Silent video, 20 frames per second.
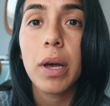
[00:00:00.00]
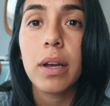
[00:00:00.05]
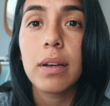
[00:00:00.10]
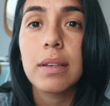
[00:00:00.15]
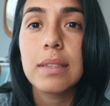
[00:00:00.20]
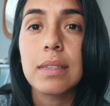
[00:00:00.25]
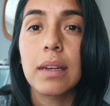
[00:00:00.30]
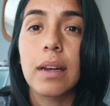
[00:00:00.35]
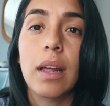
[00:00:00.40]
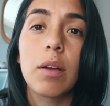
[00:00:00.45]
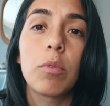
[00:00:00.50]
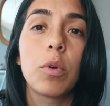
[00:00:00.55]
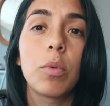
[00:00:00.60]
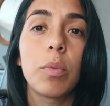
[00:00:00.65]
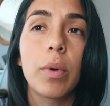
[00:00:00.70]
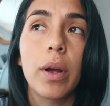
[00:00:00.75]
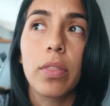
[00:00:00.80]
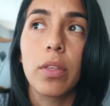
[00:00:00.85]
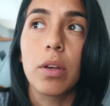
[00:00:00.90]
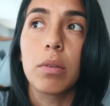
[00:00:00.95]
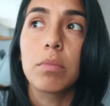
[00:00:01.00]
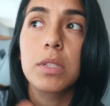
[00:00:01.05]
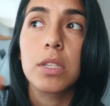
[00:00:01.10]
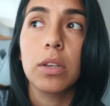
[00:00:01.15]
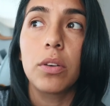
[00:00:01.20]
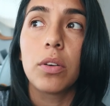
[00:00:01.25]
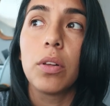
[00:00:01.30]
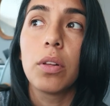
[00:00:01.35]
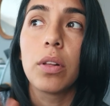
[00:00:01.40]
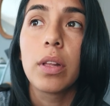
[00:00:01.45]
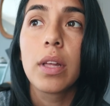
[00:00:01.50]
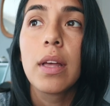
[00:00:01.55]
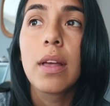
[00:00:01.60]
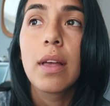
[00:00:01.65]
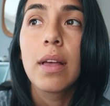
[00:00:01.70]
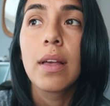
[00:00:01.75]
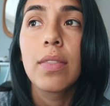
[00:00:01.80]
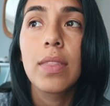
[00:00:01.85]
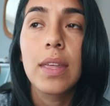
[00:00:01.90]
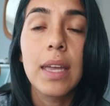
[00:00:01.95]
bucks and I will wear them till
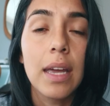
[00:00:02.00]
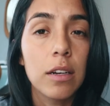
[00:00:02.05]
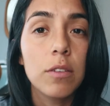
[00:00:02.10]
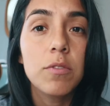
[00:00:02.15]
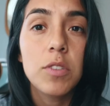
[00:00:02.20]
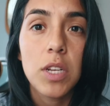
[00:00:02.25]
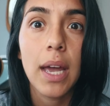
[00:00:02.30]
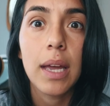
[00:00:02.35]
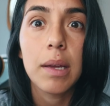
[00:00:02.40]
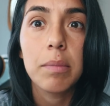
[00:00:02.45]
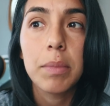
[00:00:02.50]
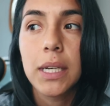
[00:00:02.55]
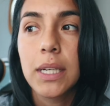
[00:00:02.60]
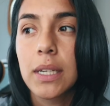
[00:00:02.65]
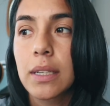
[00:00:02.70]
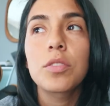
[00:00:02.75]
the end of time.